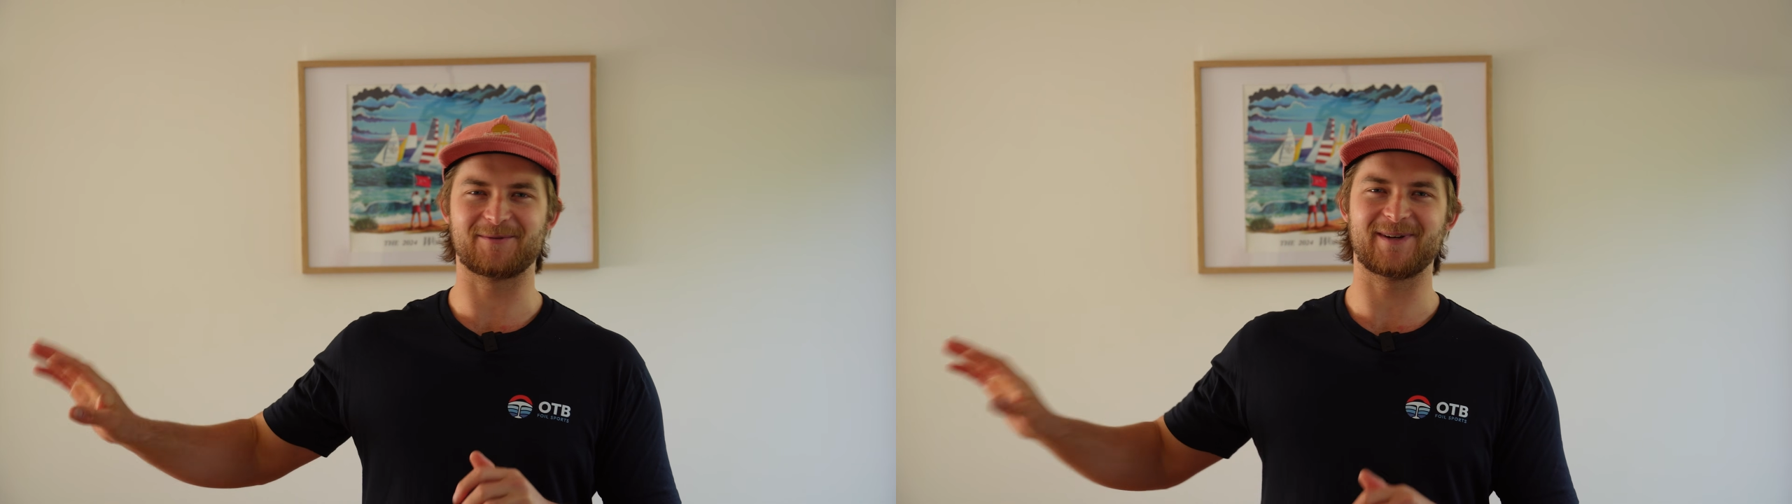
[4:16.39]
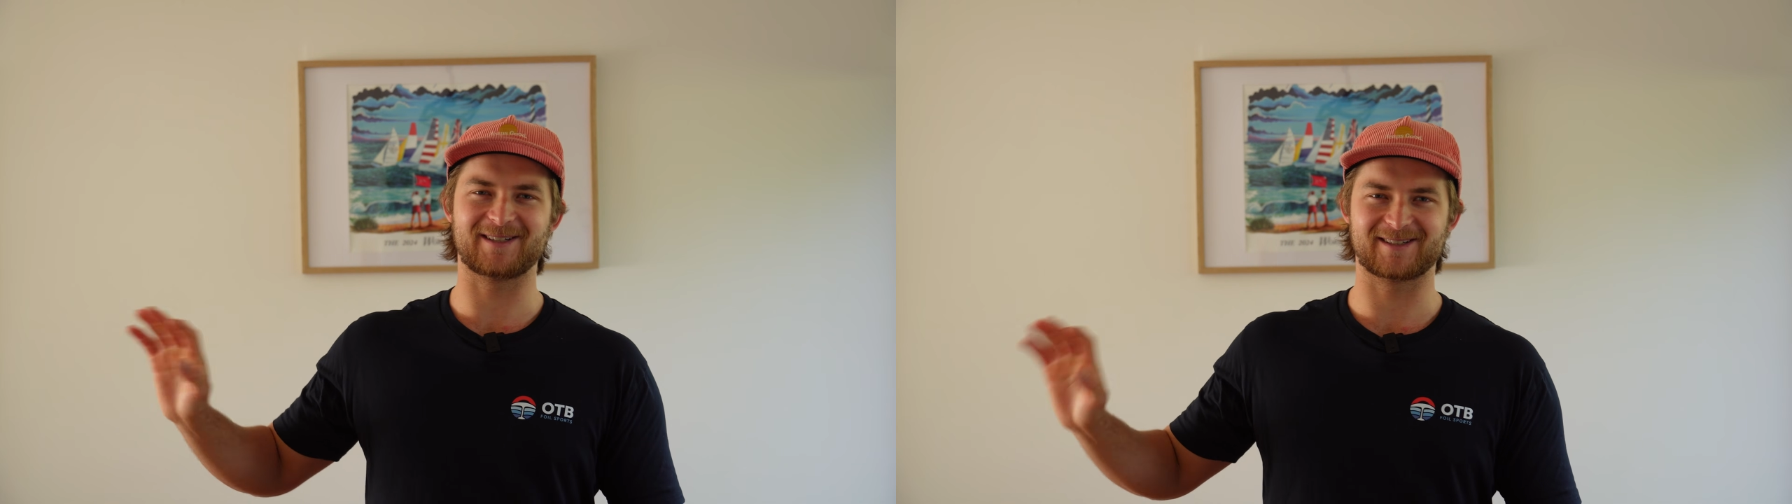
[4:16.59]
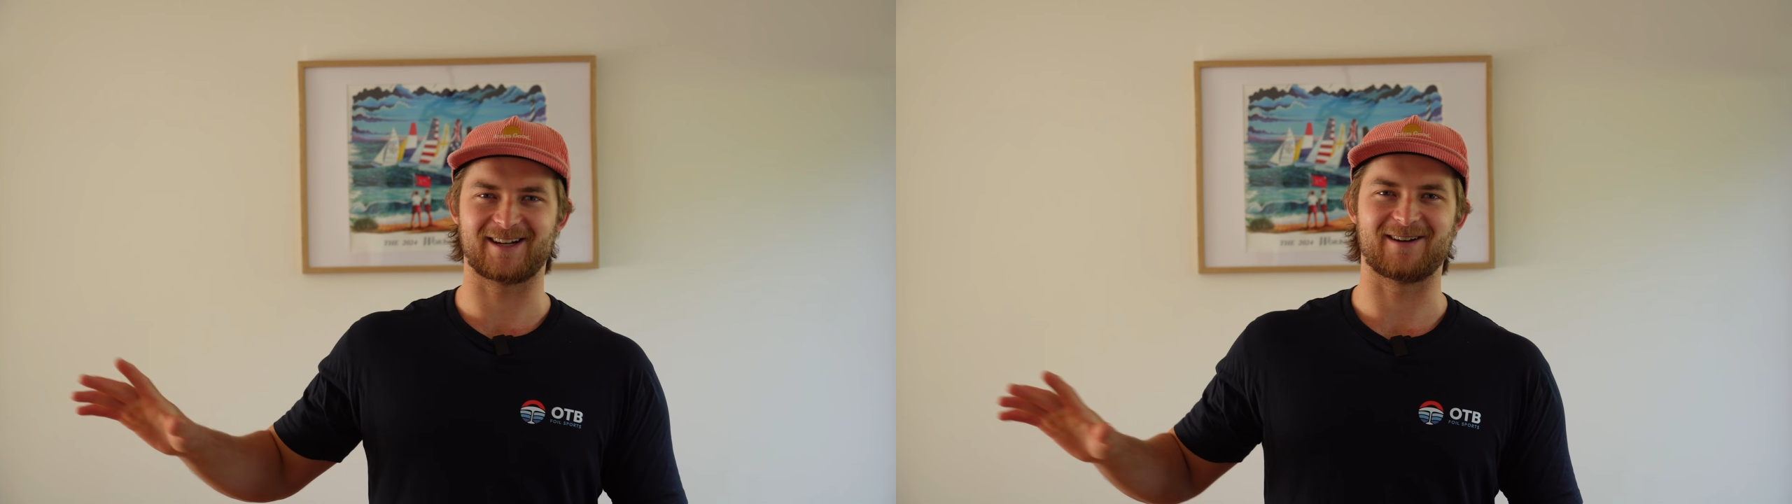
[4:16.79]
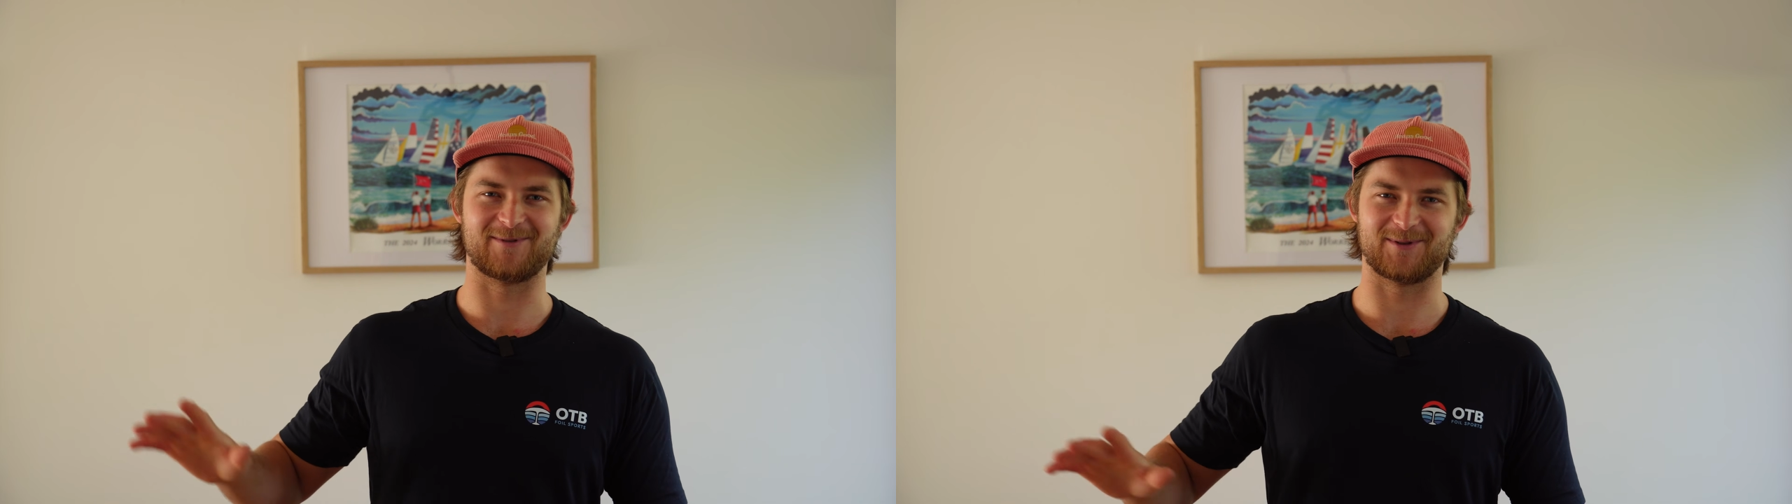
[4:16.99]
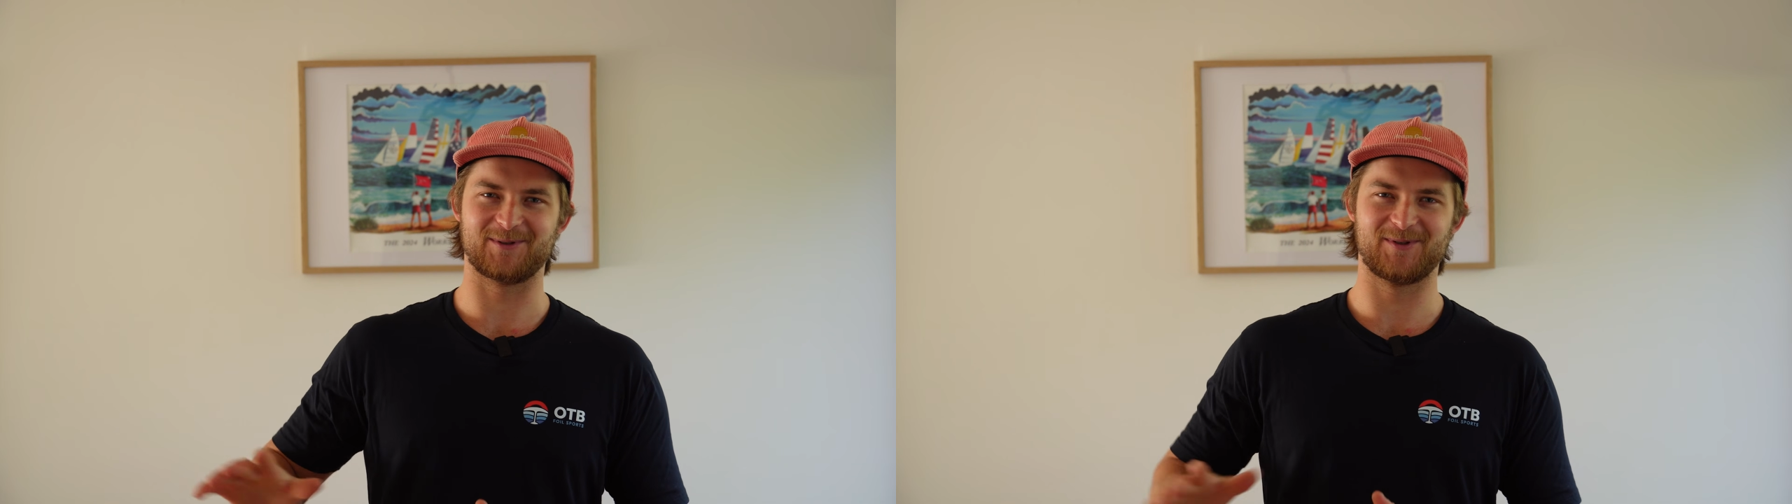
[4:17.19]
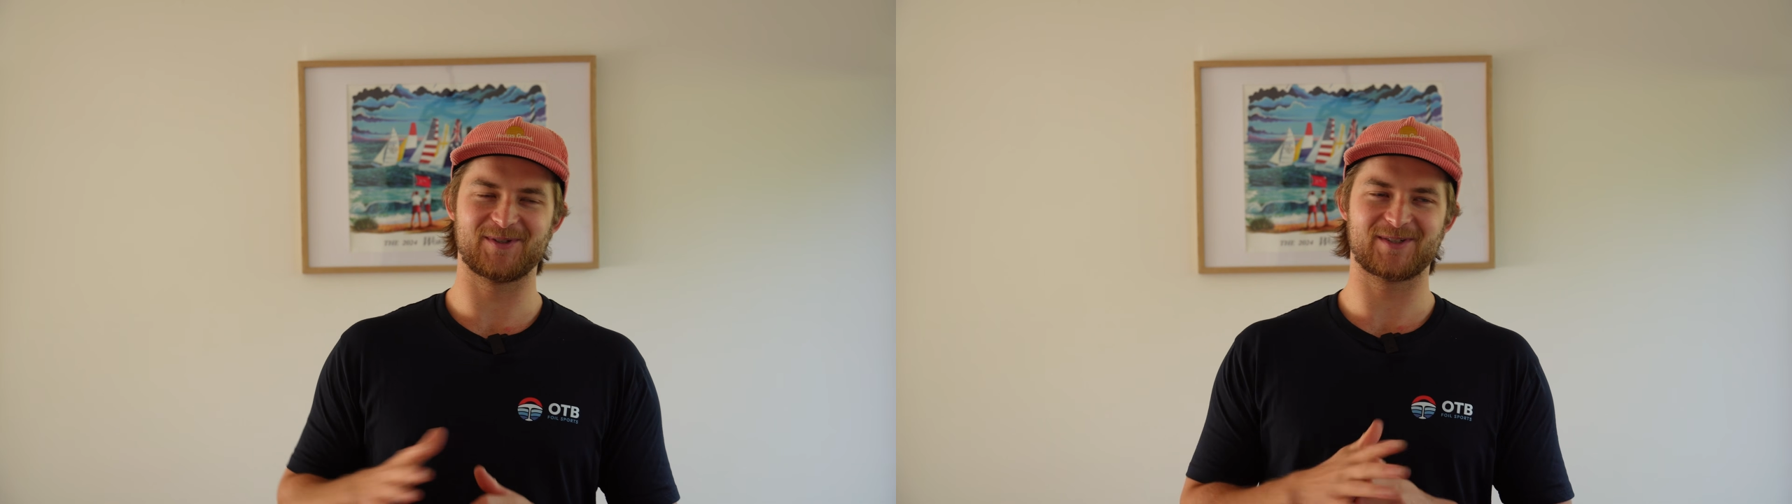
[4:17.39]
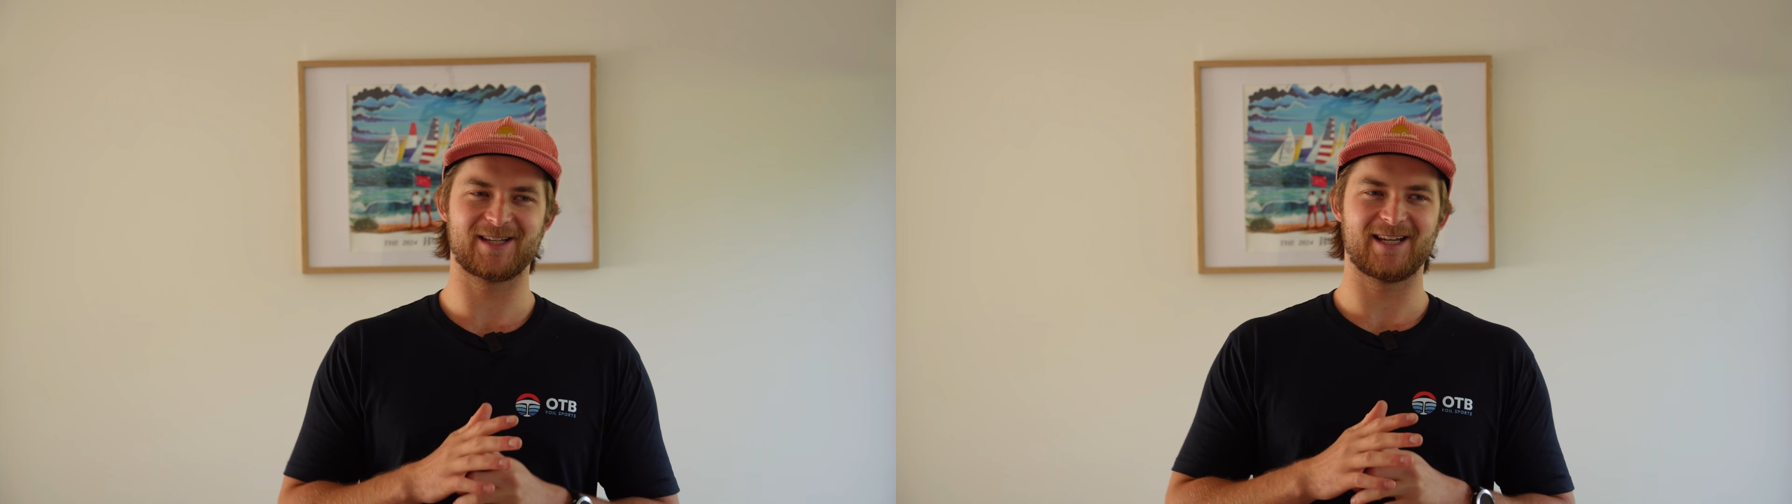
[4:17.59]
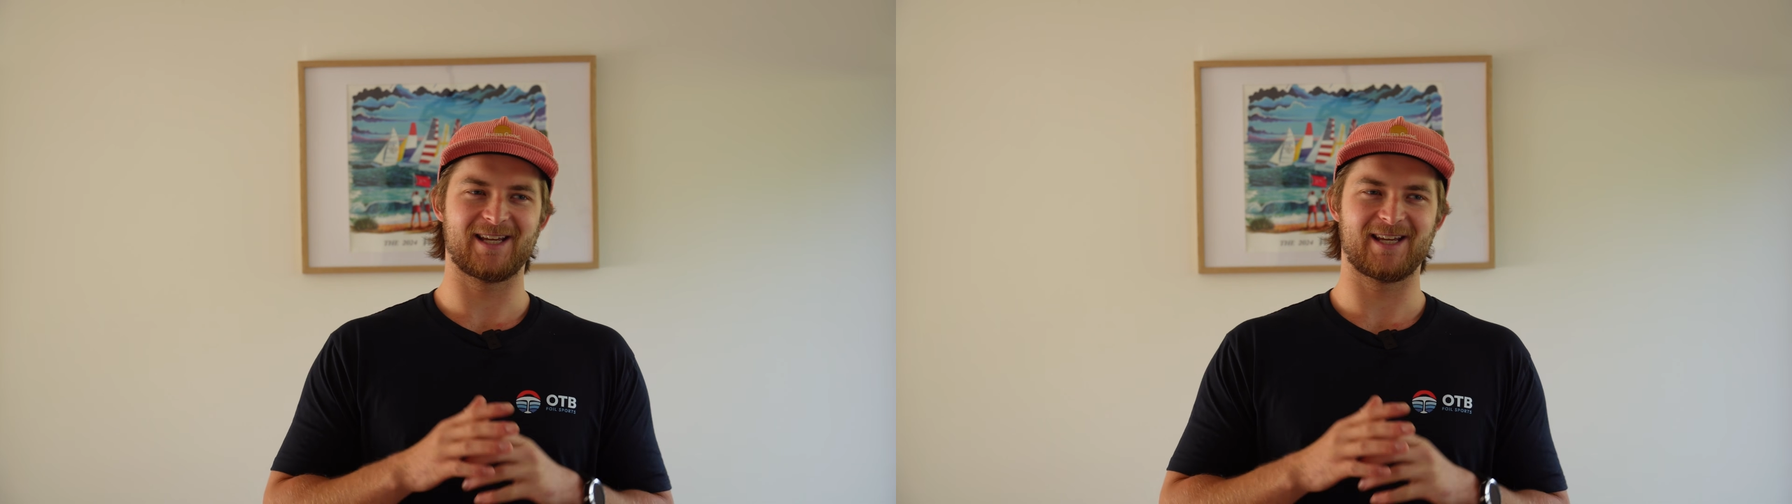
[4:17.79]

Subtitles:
wings that I've used,